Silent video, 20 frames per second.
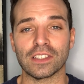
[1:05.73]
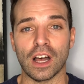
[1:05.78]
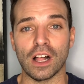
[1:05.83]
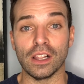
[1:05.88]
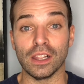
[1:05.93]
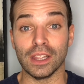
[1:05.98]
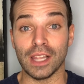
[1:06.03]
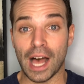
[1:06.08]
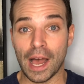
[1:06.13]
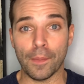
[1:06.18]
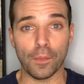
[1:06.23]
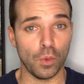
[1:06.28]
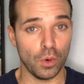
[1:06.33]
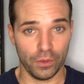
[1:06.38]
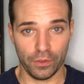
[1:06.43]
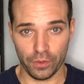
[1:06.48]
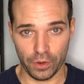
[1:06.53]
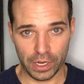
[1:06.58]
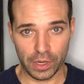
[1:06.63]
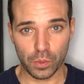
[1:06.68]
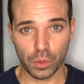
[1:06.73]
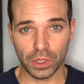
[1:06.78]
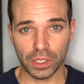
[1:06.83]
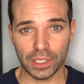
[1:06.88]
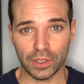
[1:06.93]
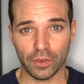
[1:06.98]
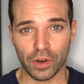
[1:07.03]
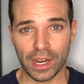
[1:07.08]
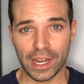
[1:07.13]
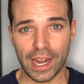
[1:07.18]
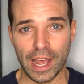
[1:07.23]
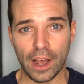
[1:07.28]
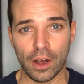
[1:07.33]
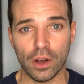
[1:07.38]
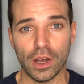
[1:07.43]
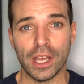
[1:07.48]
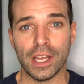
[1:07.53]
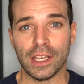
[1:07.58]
a lot more frequently right now